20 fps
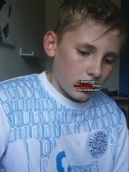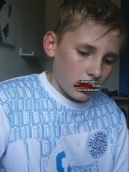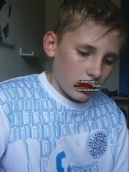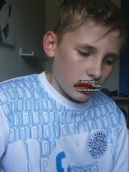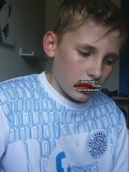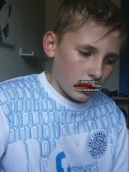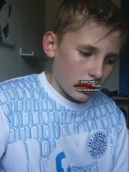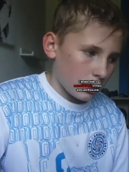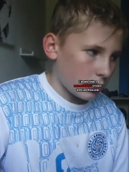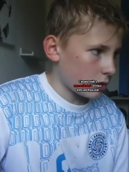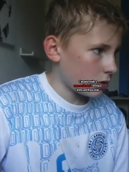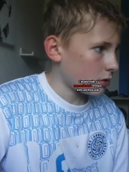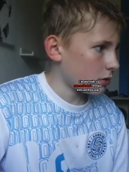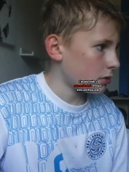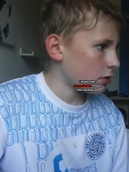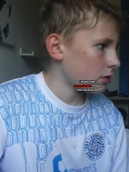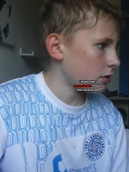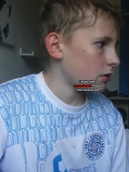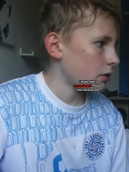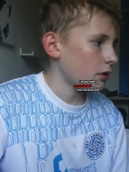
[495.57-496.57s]
Uh,
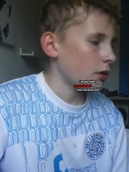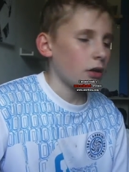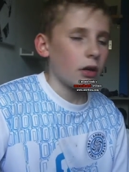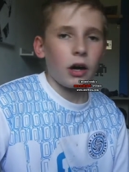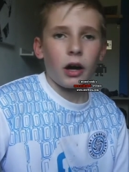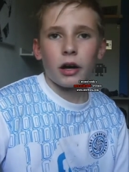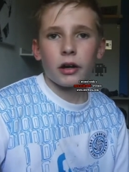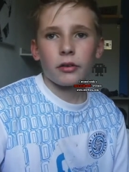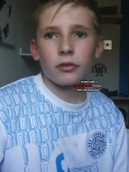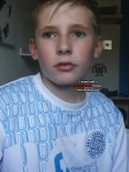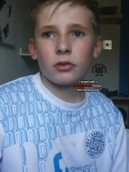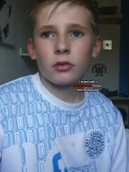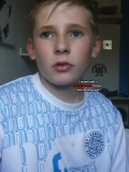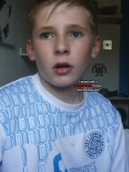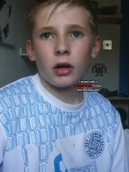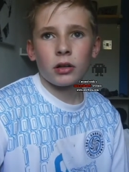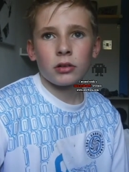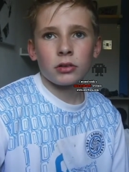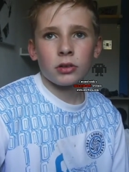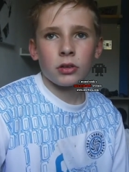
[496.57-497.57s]
I don't know
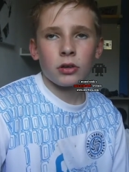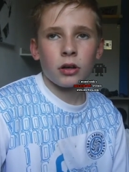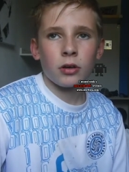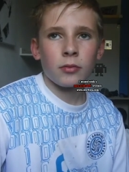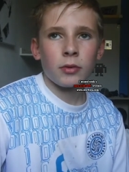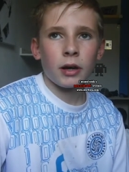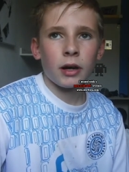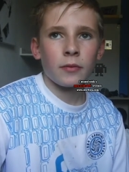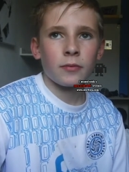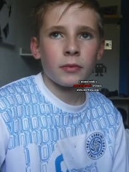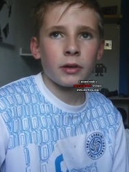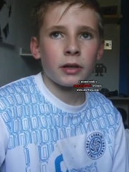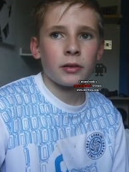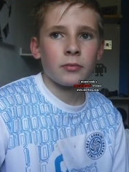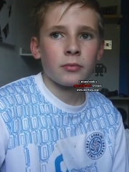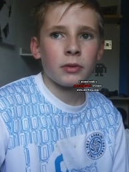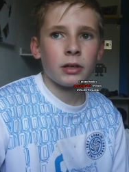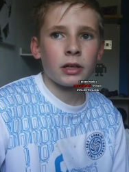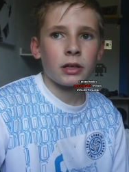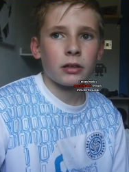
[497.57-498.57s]
what I'll do. I, I
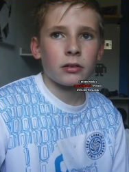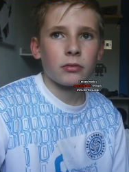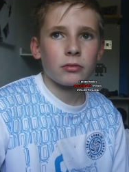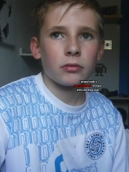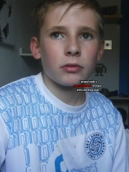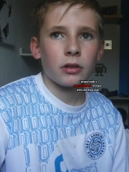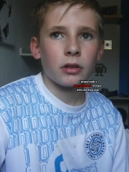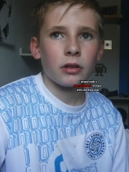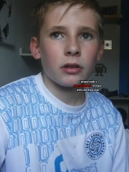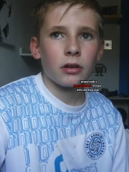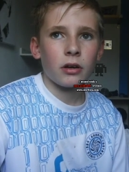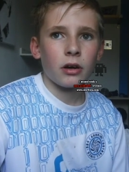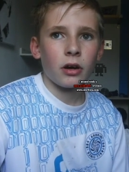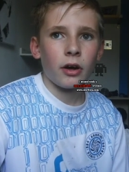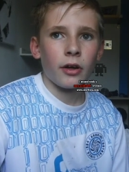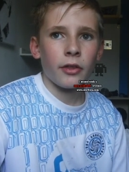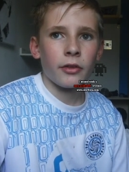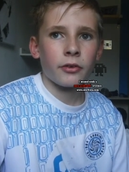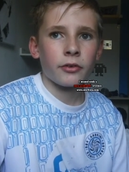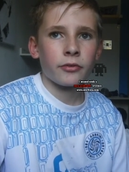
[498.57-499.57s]
might make
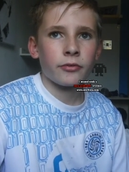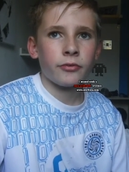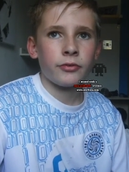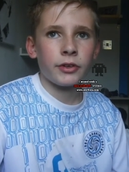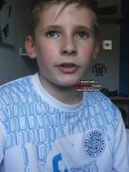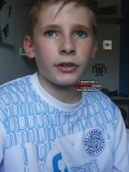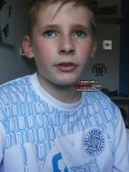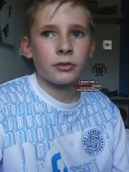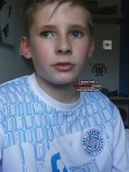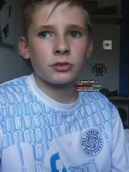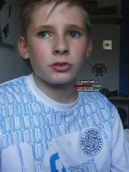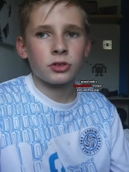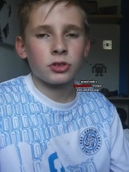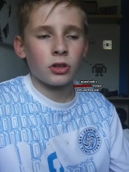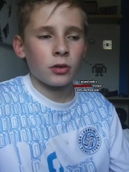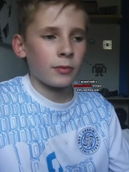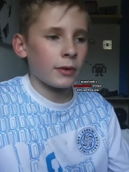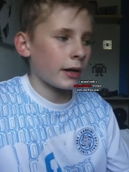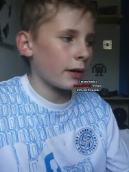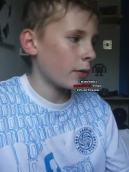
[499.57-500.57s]
other videos
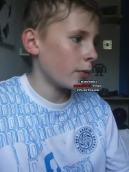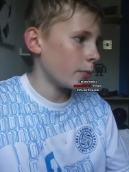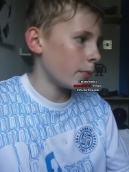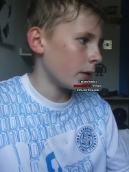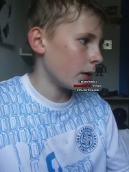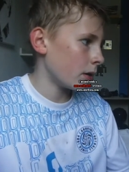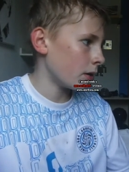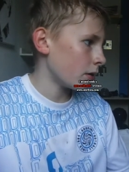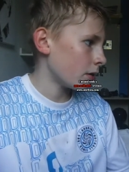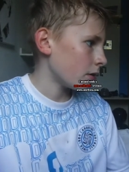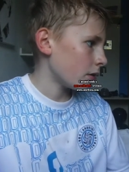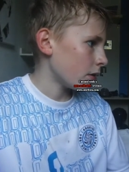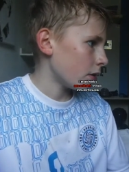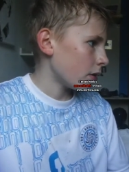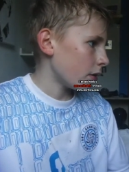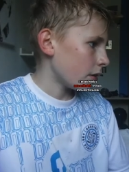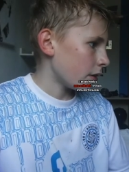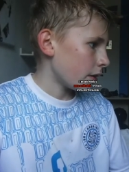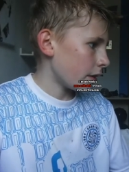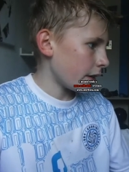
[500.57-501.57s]
somehow, but
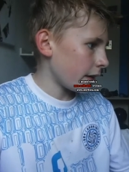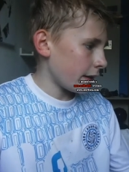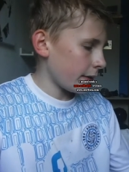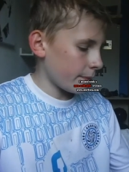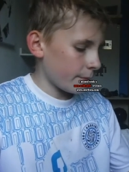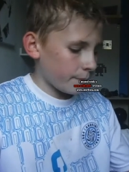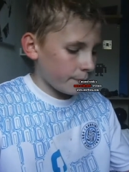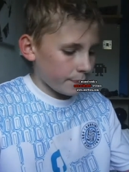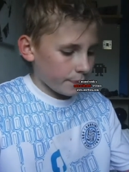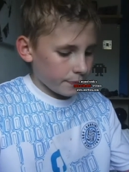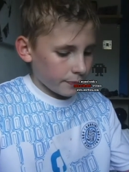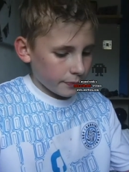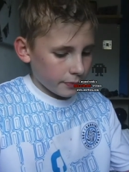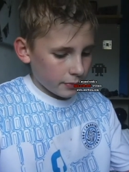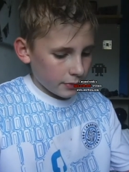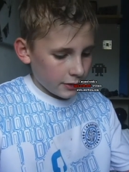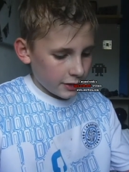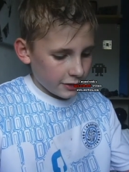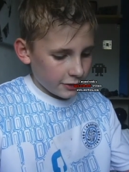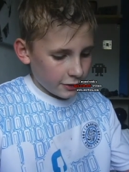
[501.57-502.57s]
um,
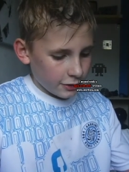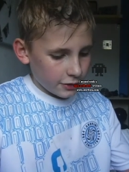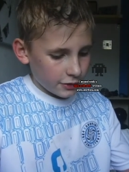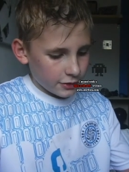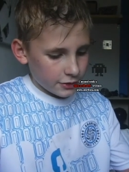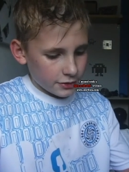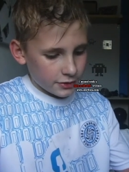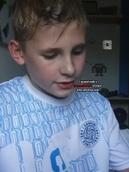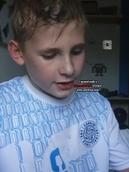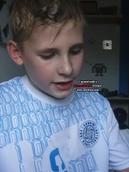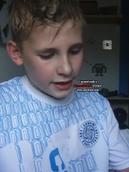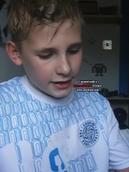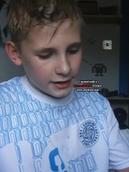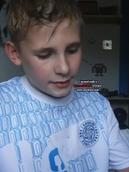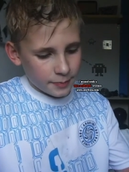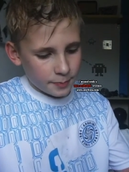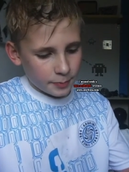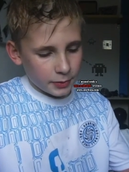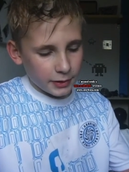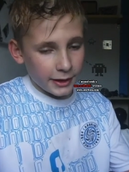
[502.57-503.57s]
the doctor
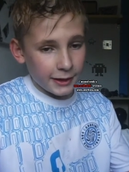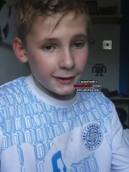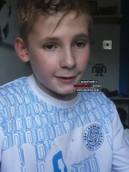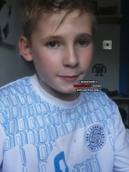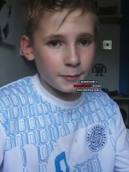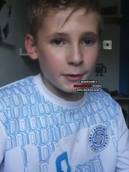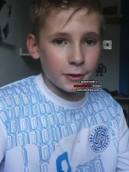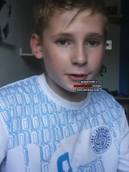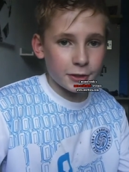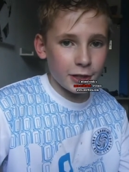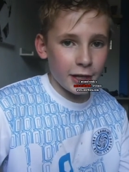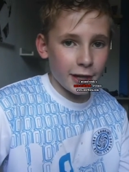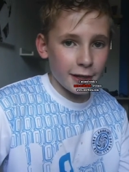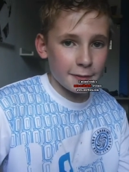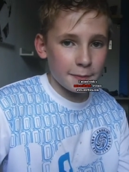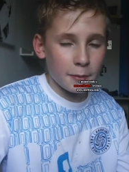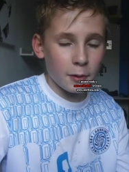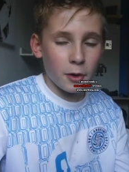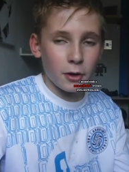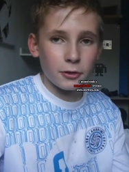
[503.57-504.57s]
says play as much
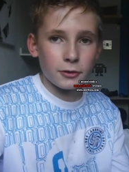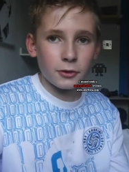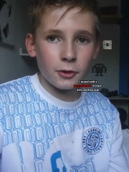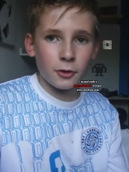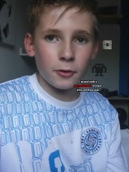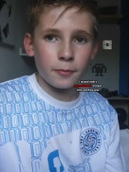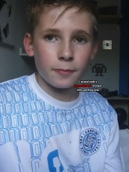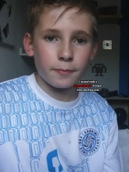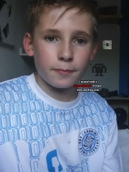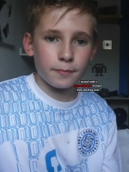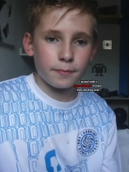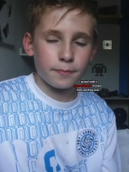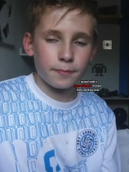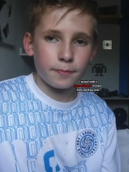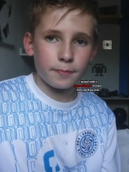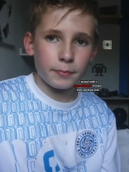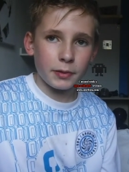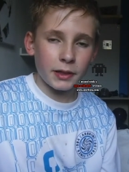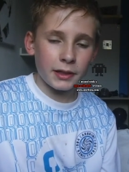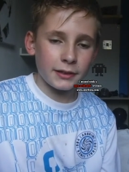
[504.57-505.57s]
Xbox or
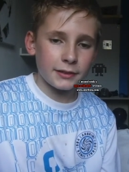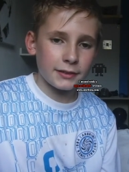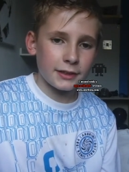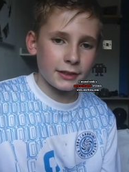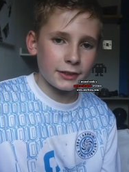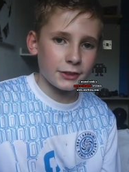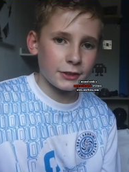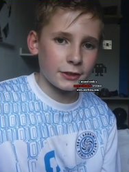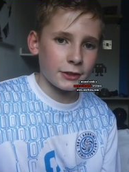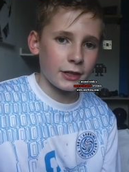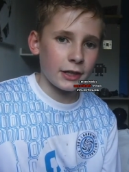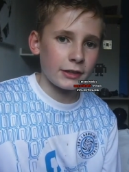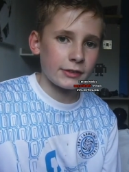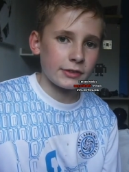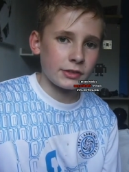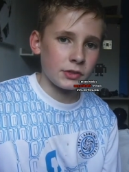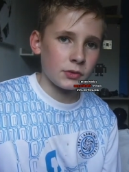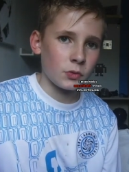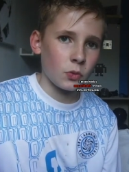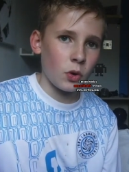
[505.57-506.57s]
PlayStation
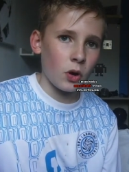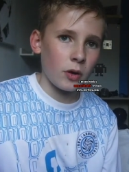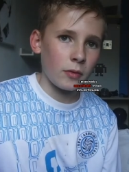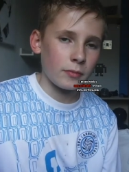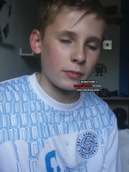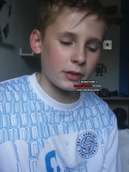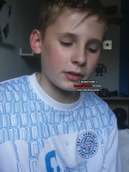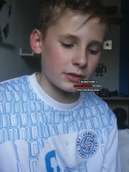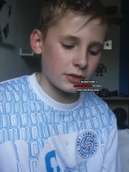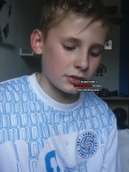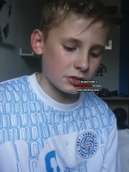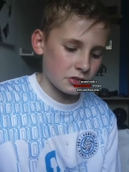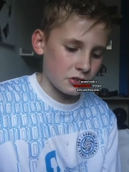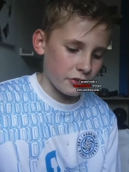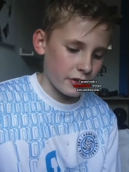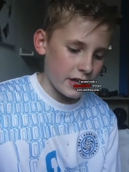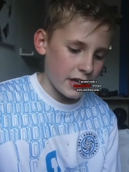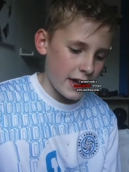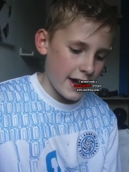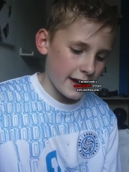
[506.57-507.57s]
as you want because it's
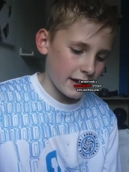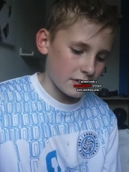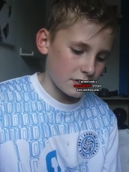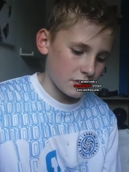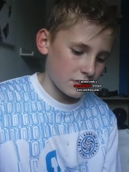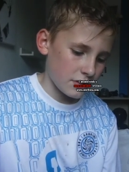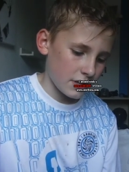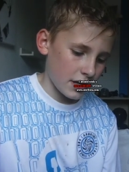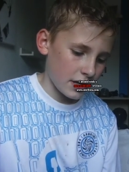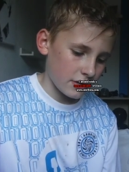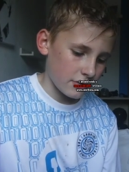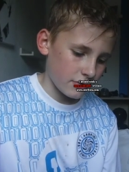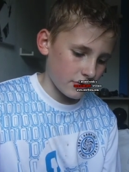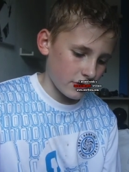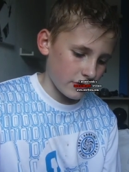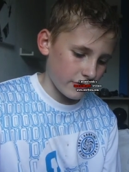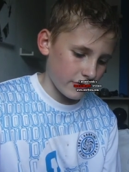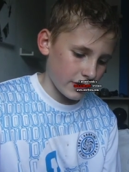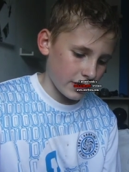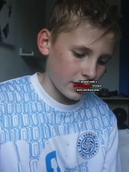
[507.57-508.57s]
great exercise
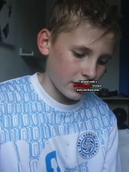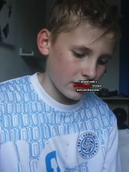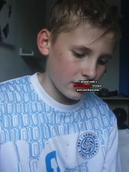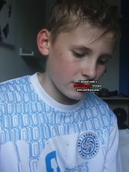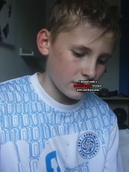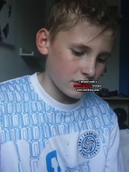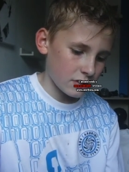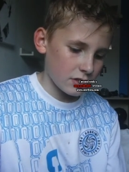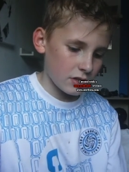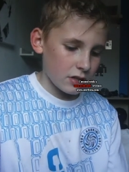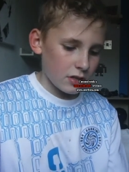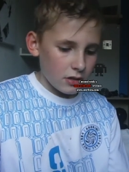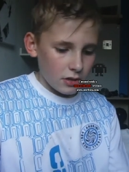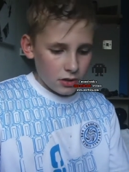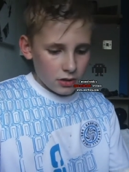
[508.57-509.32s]
for the fingers